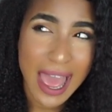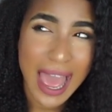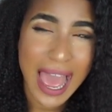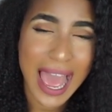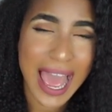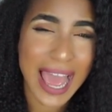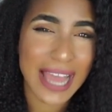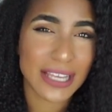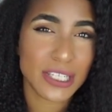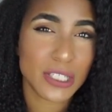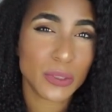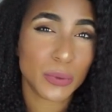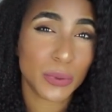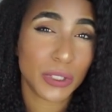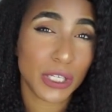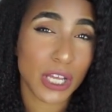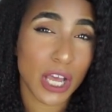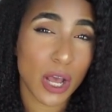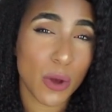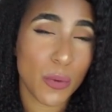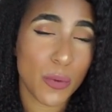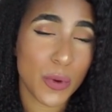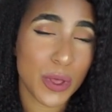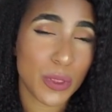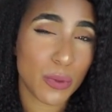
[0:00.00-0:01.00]
and you want to
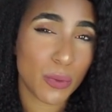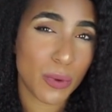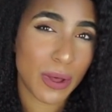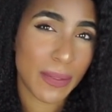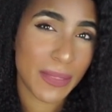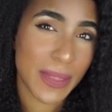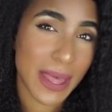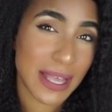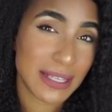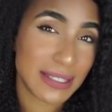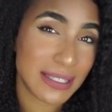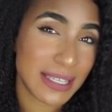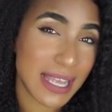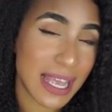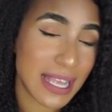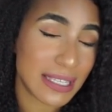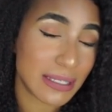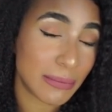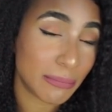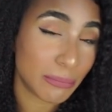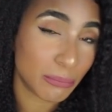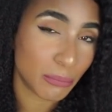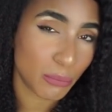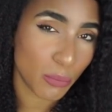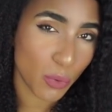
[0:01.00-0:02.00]
go with one that
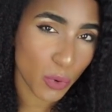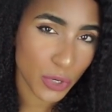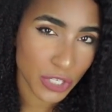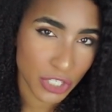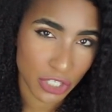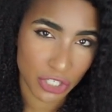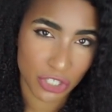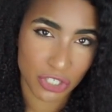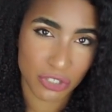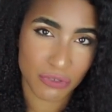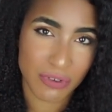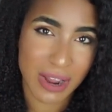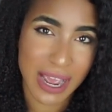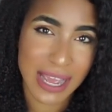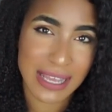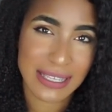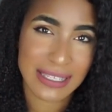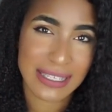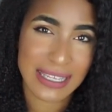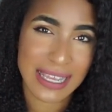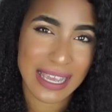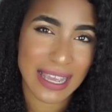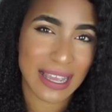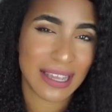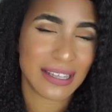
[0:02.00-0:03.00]
says
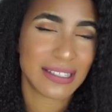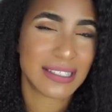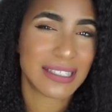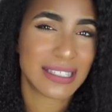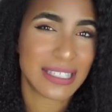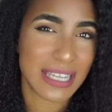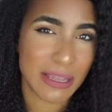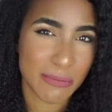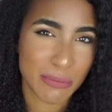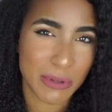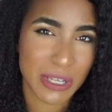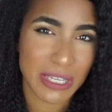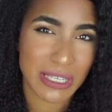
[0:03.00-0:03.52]
moisturizing deep